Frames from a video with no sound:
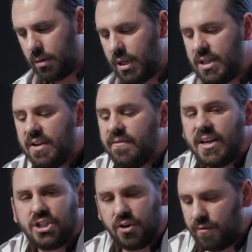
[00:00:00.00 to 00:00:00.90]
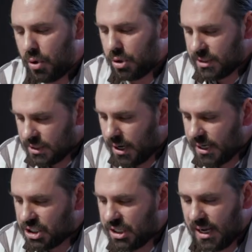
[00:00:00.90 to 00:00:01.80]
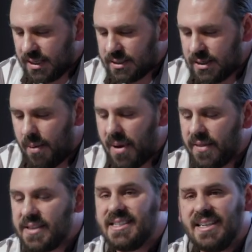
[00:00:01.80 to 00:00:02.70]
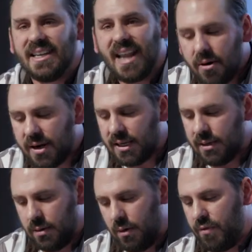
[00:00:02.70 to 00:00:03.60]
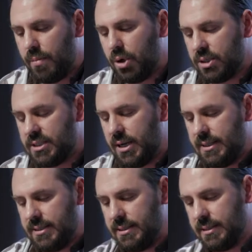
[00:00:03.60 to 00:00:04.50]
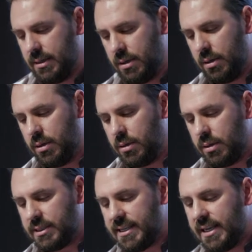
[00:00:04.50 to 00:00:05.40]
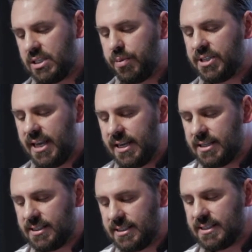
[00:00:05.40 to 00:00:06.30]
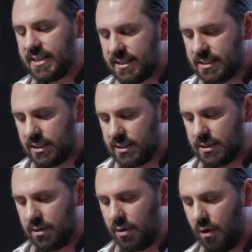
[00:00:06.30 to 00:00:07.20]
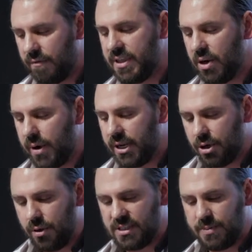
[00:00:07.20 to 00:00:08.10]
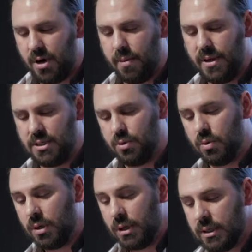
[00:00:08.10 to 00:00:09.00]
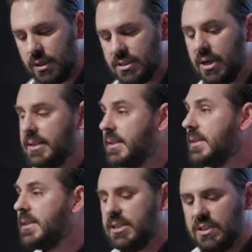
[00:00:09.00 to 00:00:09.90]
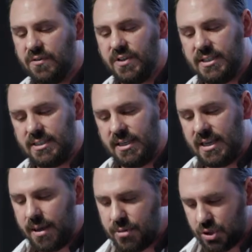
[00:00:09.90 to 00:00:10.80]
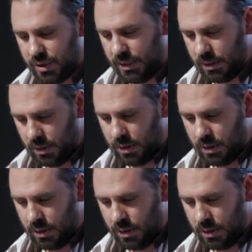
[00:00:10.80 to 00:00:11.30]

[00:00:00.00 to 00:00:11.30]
In The Invention of Modern Science, she asked about the singularity of the modern sciences, seeking to protect the successes of theoretico-experimental sciences such as physics and chemistry,